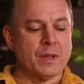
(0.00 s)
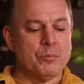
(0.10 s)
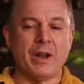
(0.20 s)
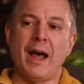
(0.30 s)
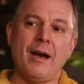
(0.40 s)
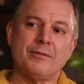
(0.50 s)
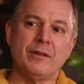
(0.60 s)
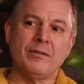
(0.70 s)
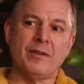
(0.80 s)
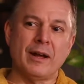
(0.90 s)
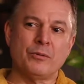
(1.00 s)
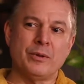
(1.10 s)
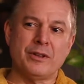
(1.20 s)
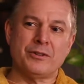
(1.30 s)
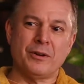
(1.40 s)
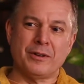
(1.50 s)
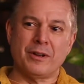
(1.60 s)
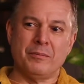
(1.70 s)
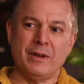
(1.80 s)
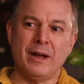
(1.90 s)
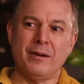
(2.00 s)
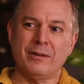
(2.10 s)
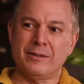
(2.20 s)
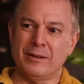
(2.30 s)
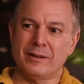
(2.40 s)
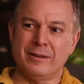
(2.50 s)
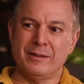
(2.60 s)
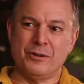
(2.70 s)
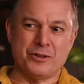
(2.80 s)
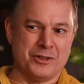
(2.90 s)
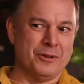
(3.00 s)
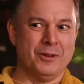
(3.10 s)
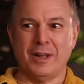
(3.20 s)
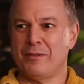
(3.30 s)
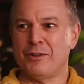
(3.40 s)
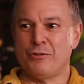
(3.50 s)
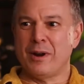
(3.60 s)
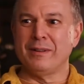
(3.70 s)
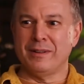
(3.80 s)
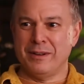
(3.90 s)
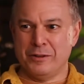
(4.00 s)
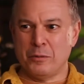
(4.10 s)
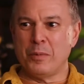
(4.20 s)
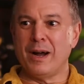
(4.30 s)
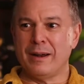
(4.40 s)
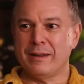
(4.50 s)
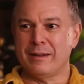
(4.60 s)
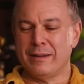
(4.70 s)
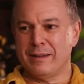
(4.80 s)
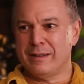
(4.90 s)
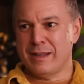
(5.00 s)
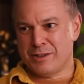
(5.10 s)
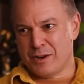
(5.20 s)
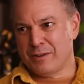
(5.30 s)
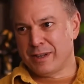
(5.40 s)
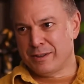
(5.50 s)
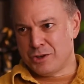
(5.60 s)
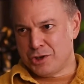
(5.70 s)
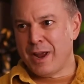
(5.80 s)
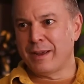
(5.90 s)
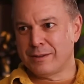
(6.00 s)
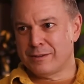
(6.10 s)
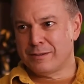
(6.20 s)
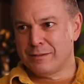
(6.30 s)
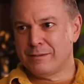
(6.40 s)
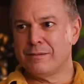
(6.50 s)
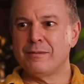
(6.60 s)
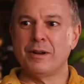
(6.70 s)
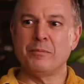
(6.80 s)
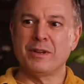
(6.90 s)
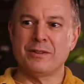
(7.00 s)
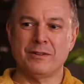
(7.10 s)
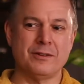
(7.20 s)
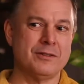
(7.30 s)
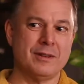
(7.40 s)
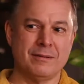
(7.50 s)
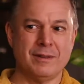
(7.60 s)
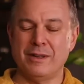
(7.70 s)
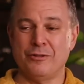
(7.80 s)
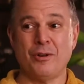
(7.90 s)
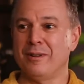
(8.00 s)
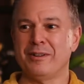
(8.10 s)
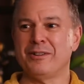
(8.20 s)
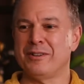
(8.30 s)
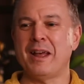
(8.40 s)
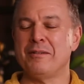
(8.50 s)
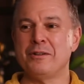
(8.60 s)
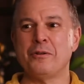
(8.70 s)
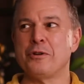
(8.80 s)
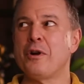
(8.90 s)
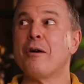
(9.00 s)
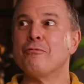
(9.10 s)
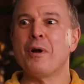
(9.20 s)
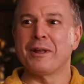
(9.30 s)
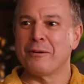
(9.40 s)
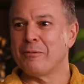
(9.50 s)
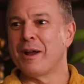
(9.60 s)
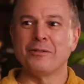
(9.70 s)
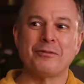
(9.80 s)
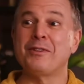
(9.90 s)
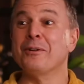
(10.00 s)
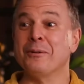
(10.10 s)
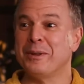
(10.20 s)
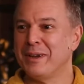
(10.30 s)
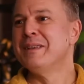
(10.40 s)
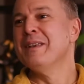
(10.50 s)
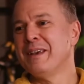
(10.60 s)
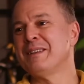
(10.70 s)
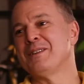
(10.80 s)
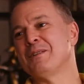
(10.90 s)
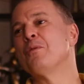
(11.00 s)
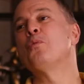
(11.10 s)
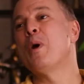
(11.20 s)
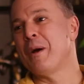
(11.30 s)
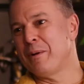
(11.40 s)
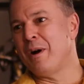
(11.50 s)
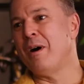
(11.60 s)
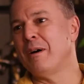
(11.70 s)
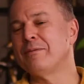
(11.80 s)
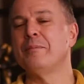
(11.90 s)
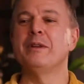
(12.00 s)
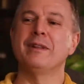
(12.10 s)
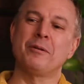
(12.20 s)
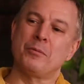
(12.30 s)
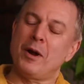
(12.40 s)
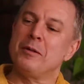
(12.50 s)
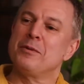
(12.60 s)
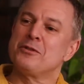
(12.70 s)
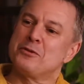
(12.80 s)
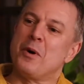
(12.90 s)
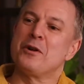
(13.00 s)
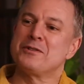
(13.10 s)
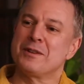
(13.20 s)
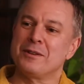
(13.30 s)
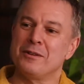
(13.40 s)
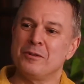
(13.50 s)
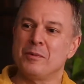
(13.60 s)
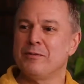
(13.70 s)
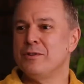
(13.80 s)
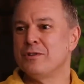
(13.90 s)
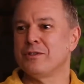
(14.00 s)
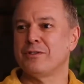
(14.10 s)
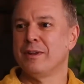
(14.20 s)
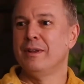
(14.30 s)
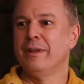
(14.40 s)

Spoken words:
but after the fact, when they start to come down, it's like there's still a lot of adrenaline in their body, and they start to get the shakes, right? Because it's the adrenaline doesn't have, you're not running around the field to wear it off. I mean, that would probably be the smartest thing to do. But if you just,